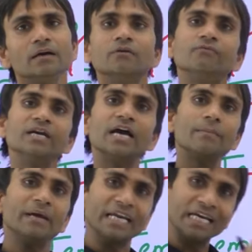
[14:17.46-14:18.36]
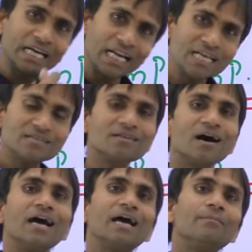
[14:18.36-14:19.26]
we have increased
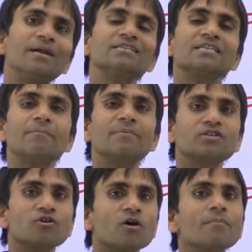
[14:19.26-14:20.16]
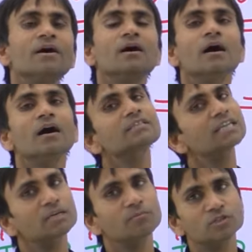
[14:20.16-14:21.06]
the average temperature of Earth's
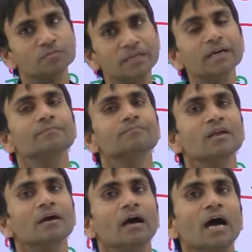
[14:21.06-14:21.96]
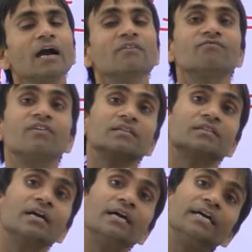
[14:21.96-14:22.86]
atmosphere, and
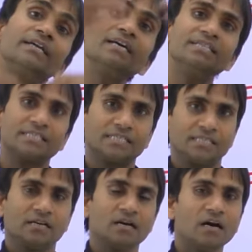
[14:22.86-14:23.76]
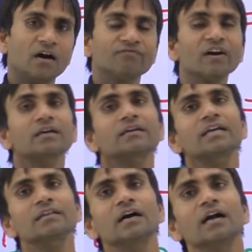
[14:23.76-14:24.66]
further it is
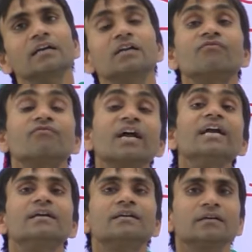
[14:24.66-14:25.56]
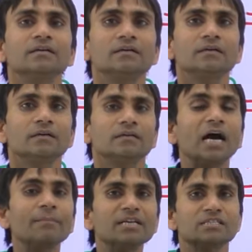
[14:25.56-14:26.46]
affecting the different
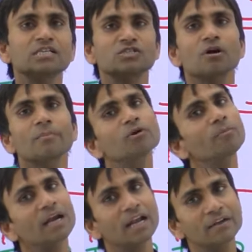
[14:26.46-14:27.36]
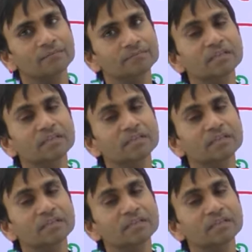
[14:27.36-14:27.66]
dimensions of human life.